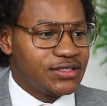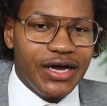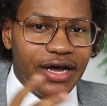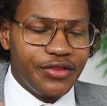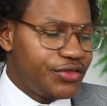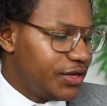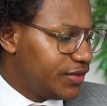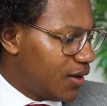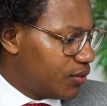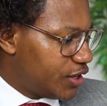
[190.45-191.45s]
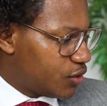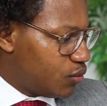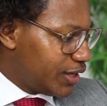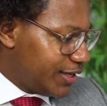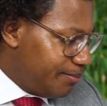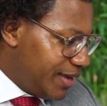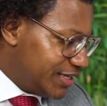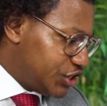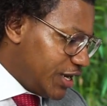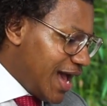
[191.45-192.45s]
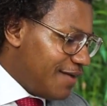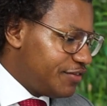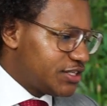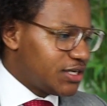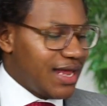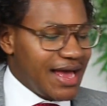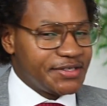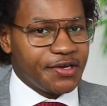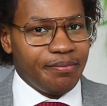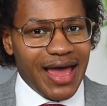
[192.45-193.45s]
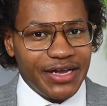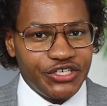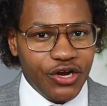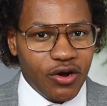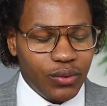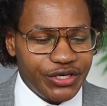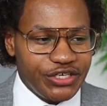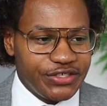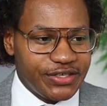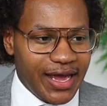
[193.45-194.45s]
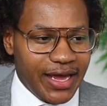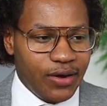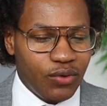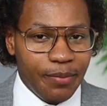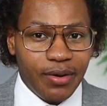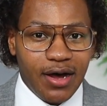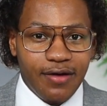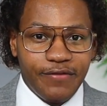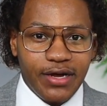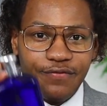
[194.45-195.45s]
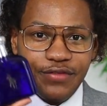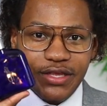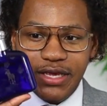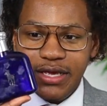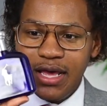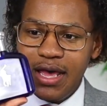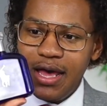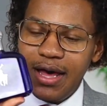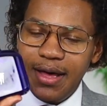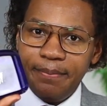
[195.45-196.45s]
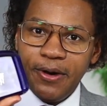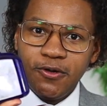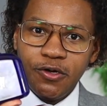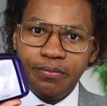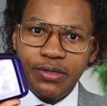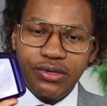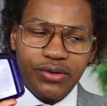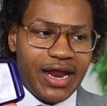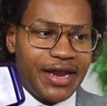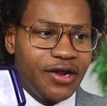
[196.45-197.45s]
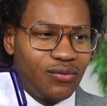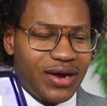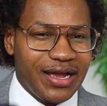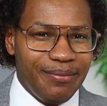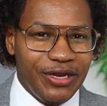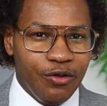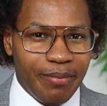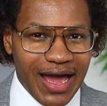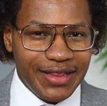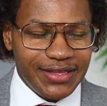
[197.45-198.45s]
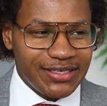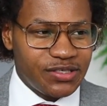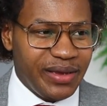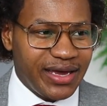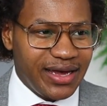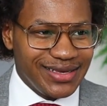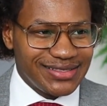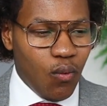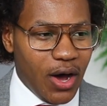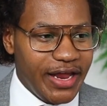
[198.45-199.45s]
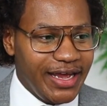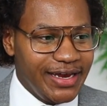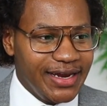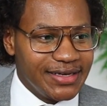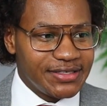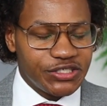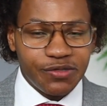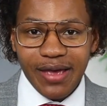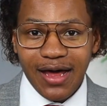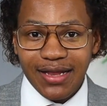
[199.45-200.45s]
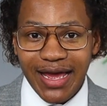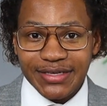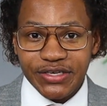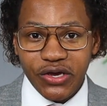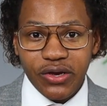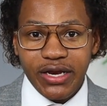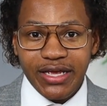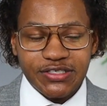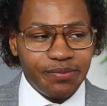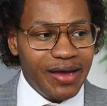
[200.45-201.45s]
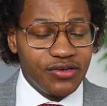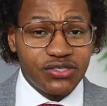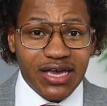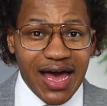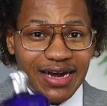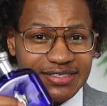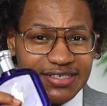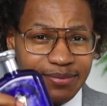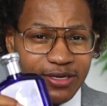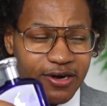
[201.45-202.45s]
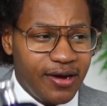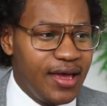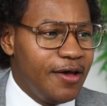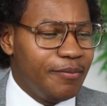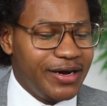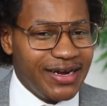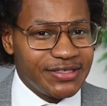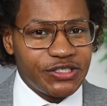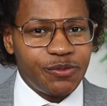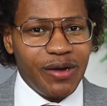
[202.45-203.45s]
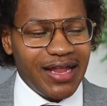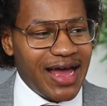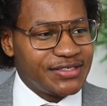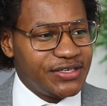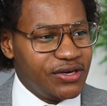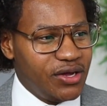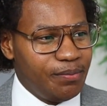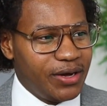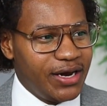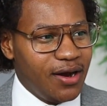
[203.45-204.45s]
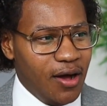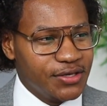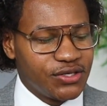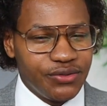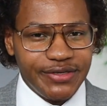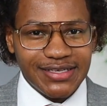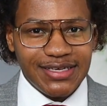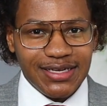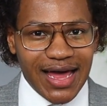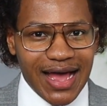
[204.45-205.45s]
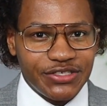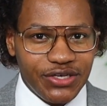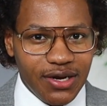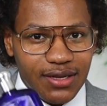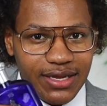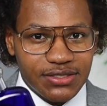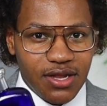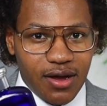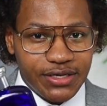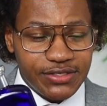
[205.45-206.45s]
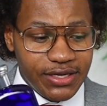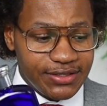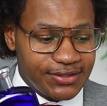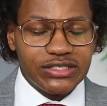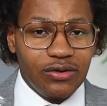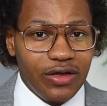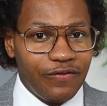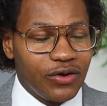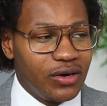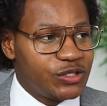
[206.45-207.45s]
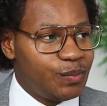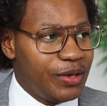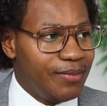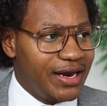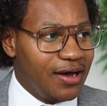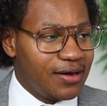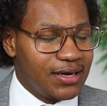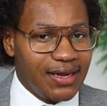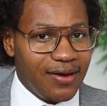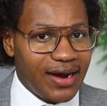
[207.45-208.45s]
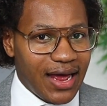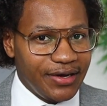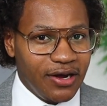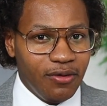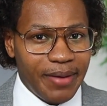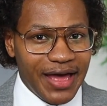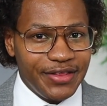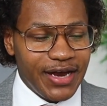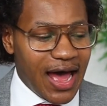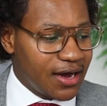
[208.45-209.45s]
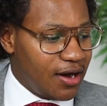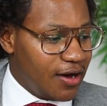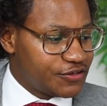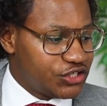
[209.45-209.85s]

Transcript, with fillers: Another thing that I wanted to quickly mention, I have this classic match here, which is a ripoff of the uh, polo blue. And I don't recommend you buy this because one, it doesn't smell as good. It smells kind of similar, but it doesn't smell as good, but it also doesn't last nearly as long as this. So if you're gonna spend money on cologne, don't buy the knockoffs.